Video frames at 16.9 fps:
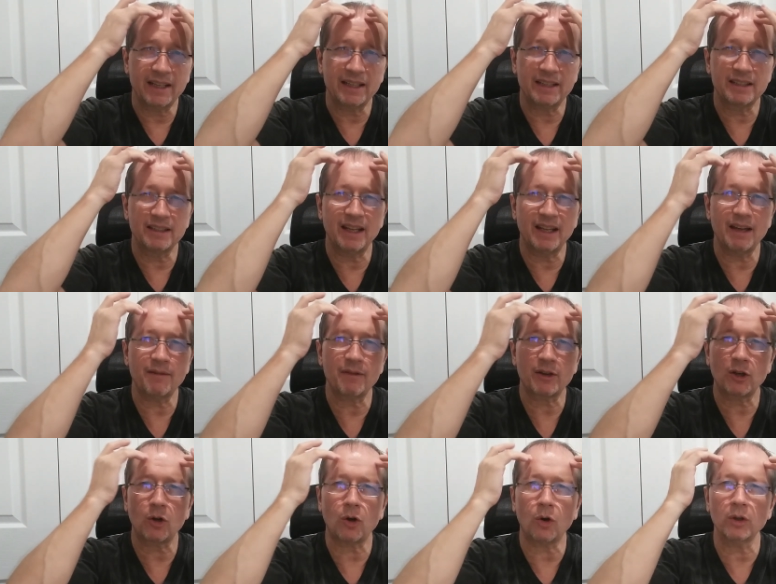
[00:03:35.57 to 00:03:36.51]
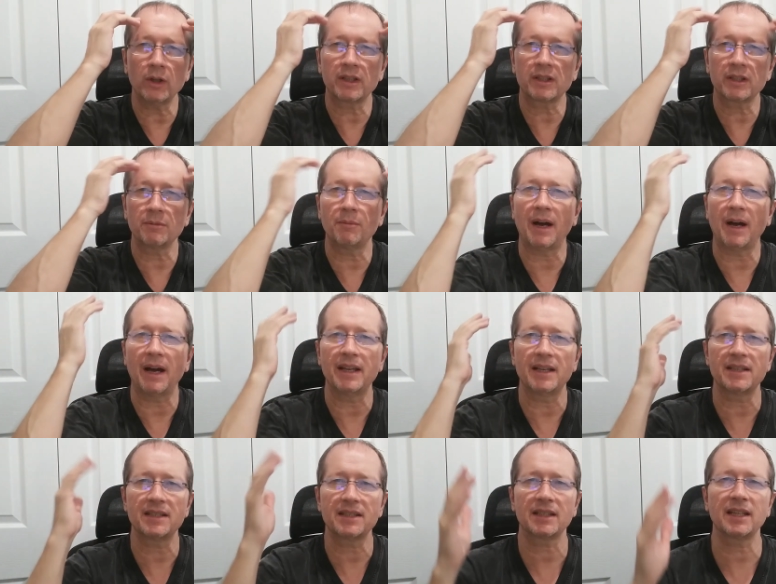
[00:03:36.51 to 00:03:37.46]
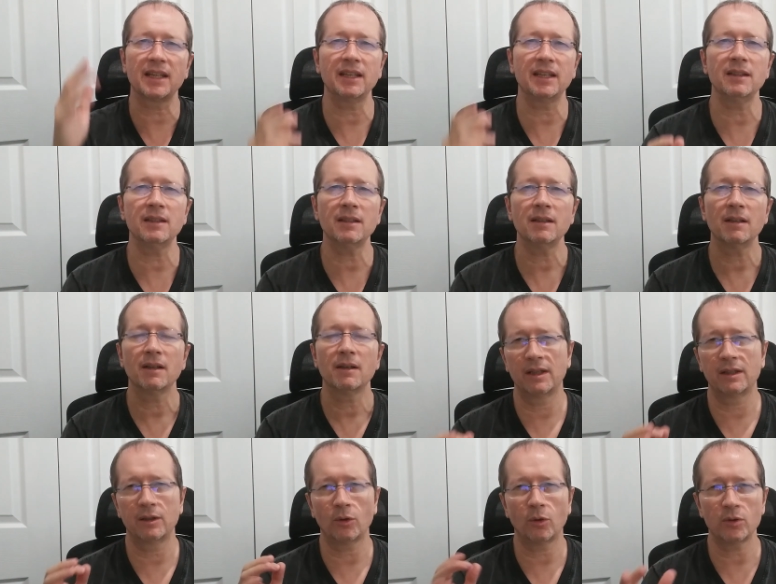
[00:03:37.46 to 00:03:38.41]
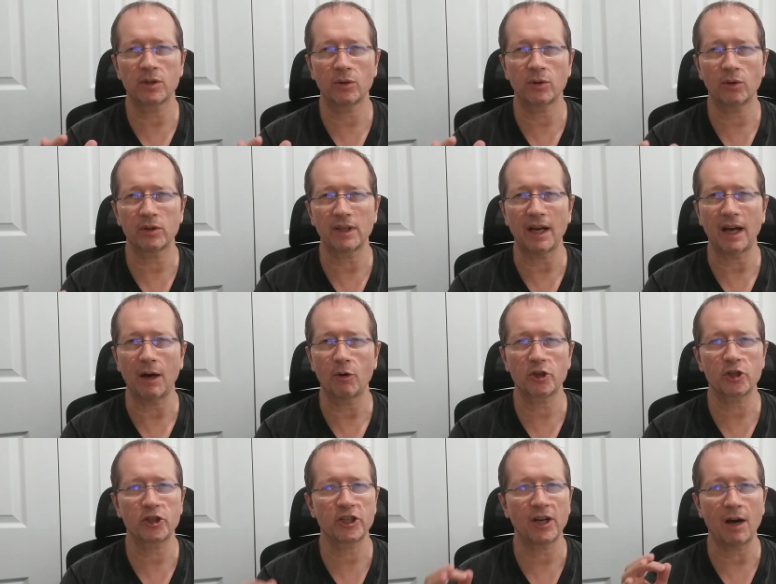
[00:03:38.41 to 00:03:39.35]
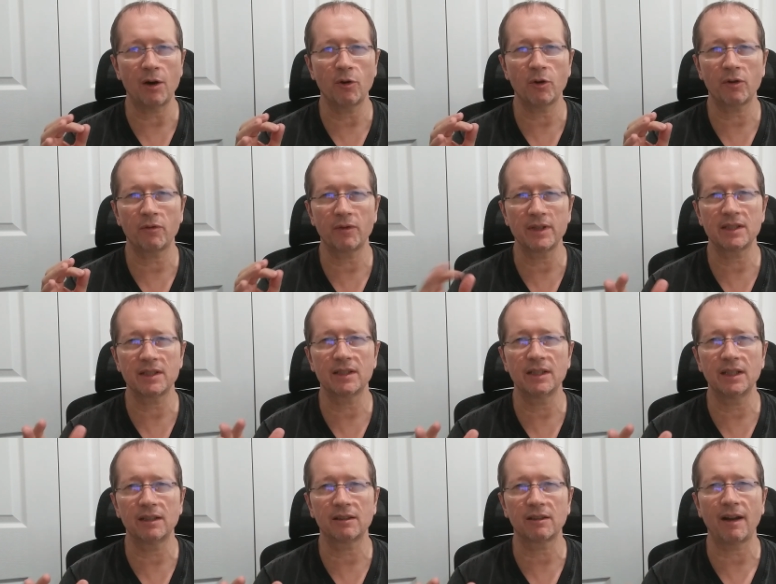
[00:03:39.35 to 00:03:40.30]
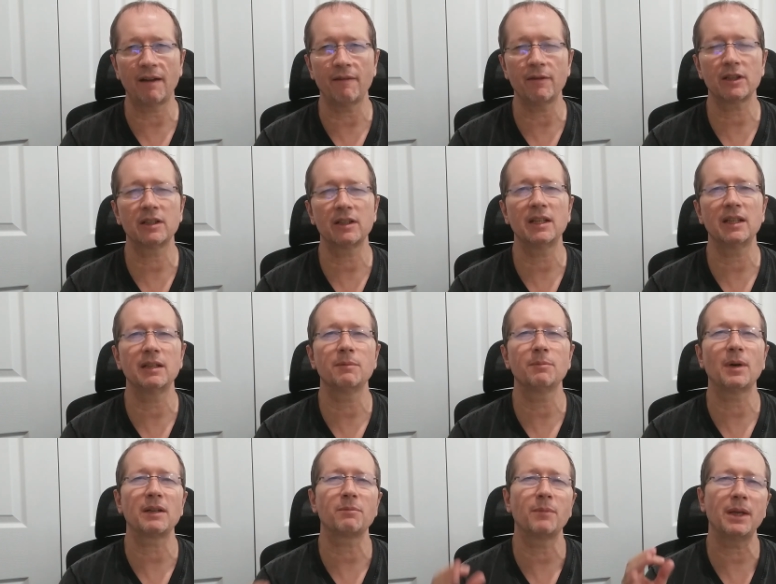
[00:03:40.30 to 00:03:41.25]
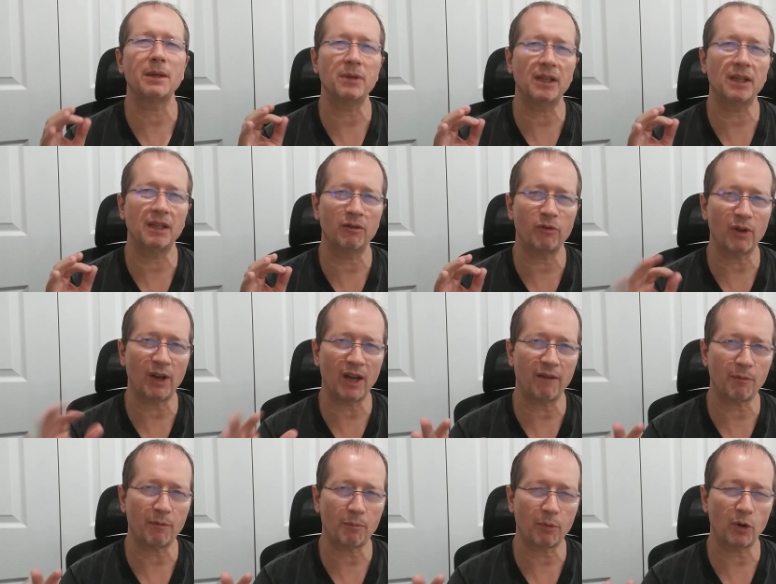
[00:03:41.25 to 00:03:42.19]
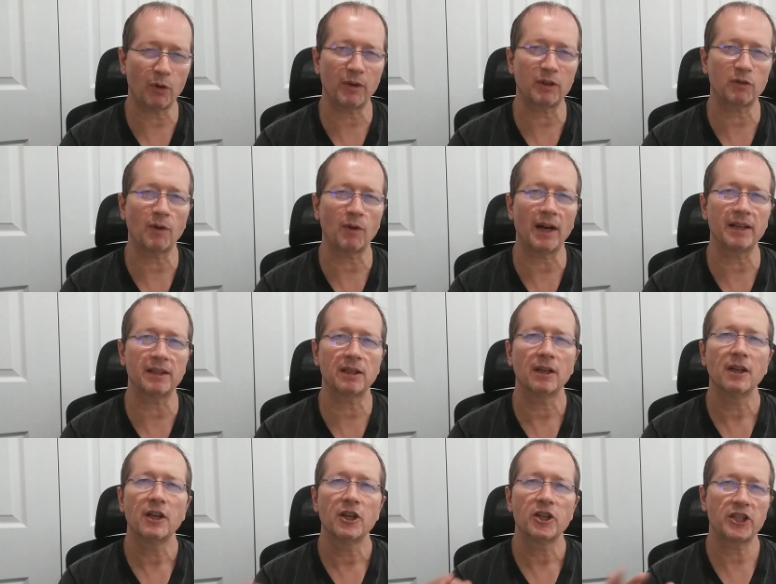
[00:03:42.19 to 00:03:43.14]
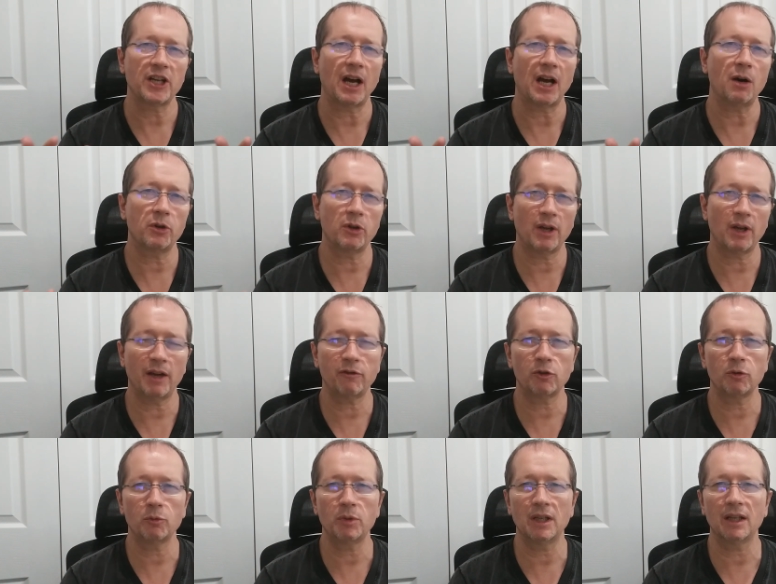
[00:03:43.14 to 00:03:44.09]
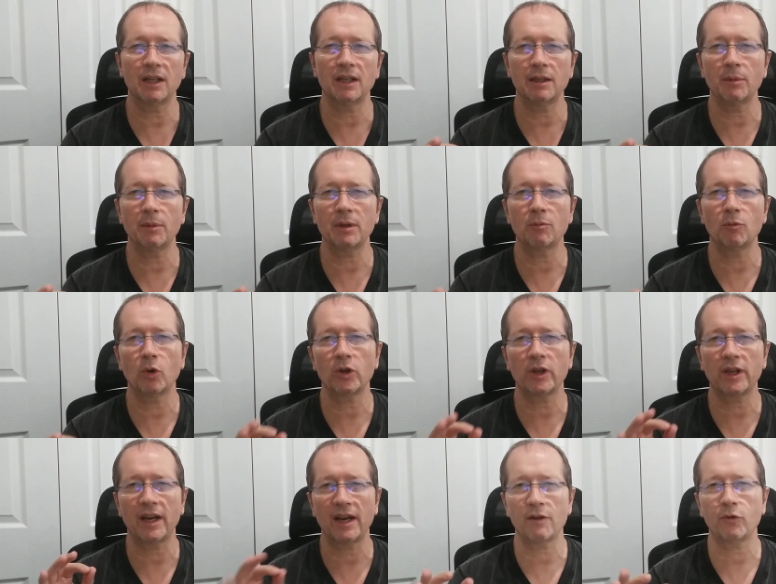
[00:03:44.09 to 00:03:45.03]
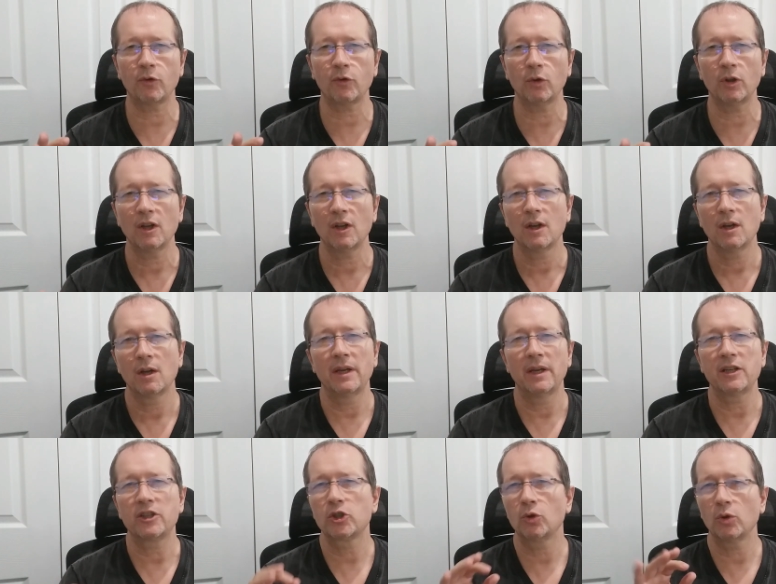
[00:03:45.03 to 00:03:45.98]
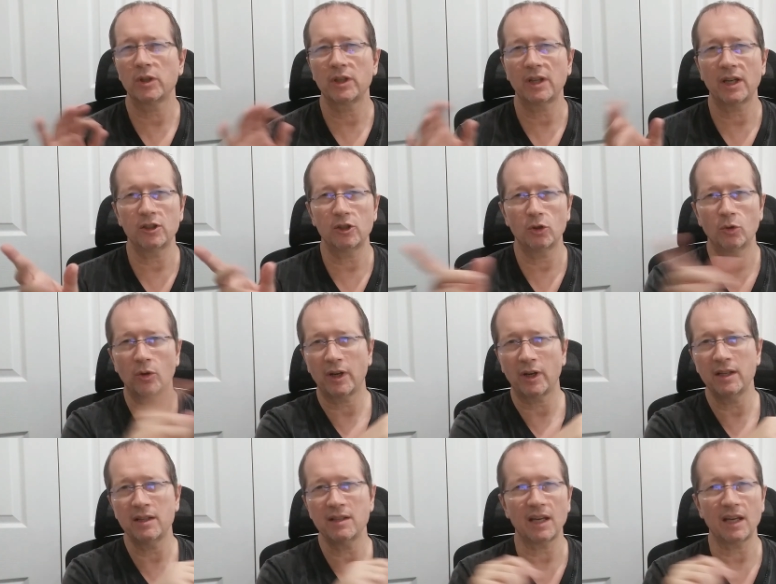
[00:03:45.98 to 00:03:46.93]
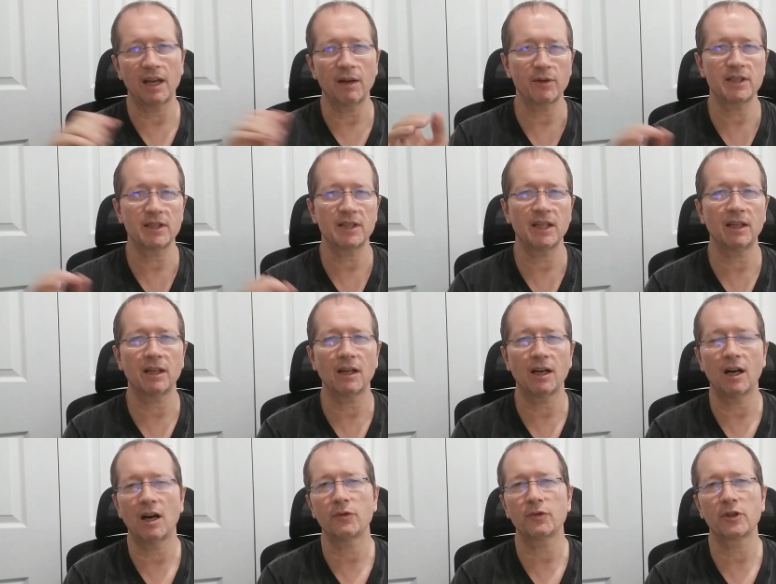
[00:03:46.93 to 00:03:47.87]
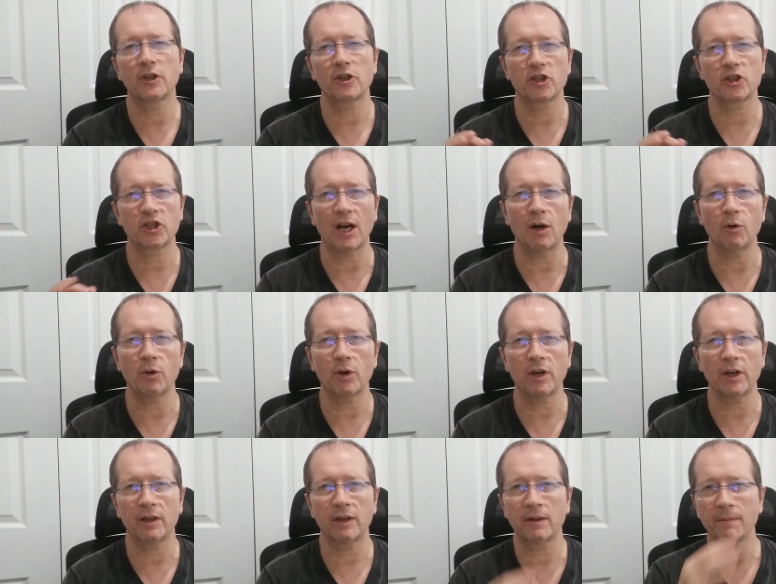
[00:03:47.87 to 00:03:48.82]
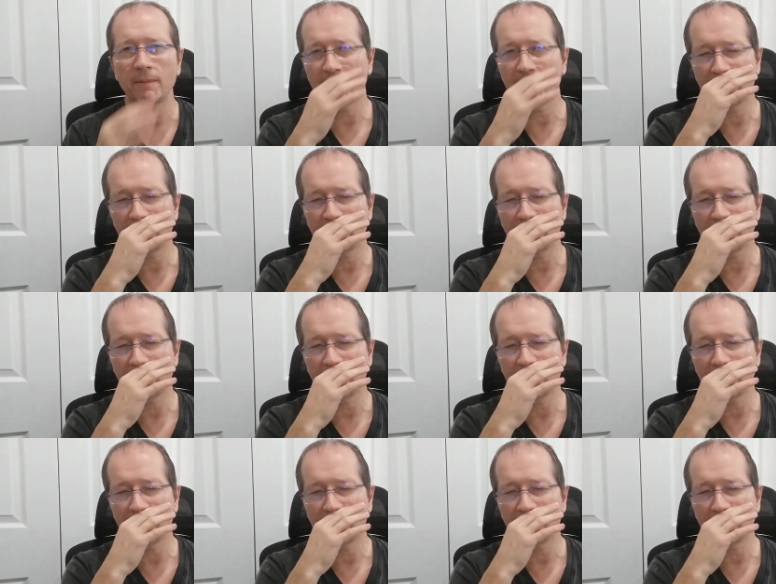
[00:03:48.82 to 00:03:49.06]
It never colored my skin, and also not our shower with the travertine. But maybe if you have a perfect white shower, you have to be a little bit more careful. Make sure that you rinse everything after showering.